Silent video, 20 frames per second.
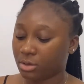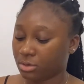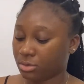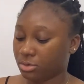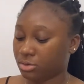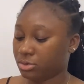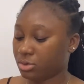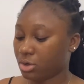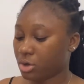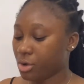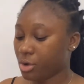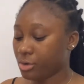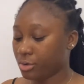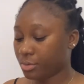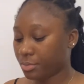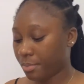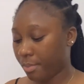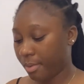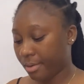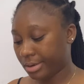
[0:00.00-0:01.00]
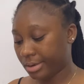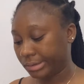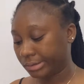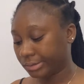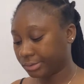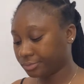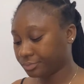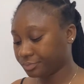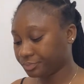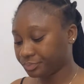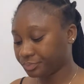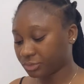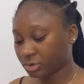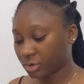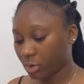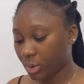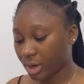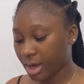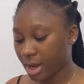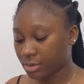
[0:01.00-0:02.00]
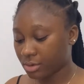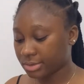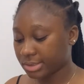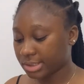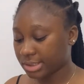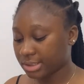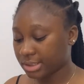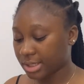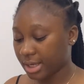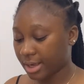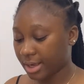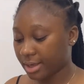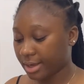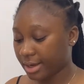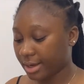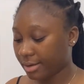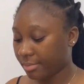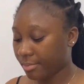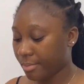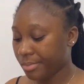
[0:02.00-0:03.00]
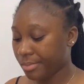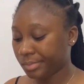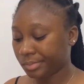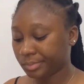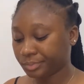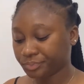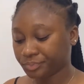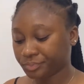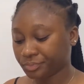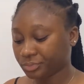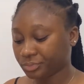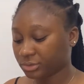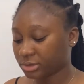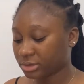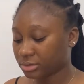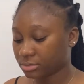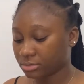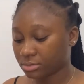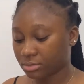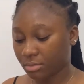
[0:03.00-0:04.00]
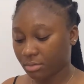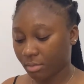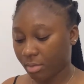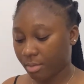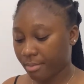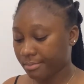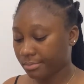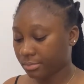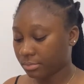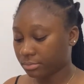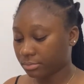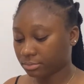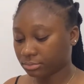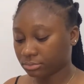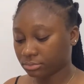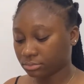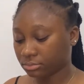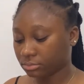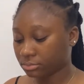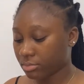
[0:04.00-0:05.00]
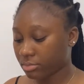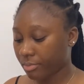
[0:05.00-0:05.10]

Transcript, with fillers: so um what i want to say again um,